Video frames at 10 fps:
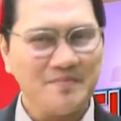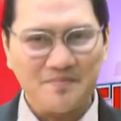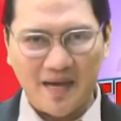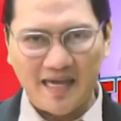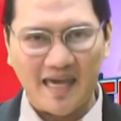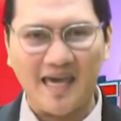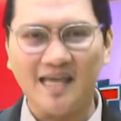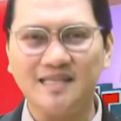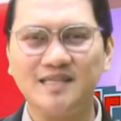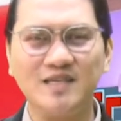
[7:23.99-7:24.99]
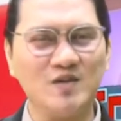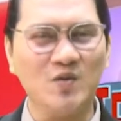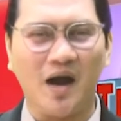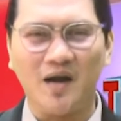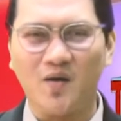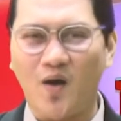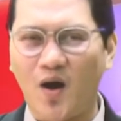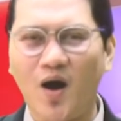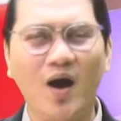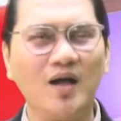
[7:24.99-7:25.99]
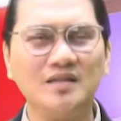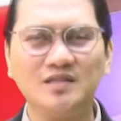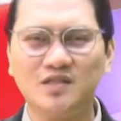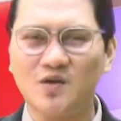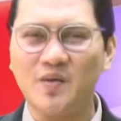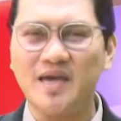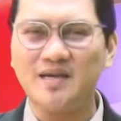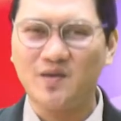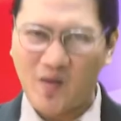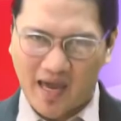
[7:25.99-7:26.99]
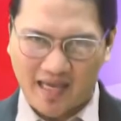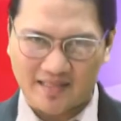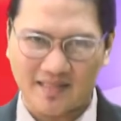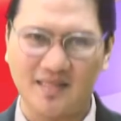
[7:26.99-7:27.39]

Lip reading: My kids, you are all doing great.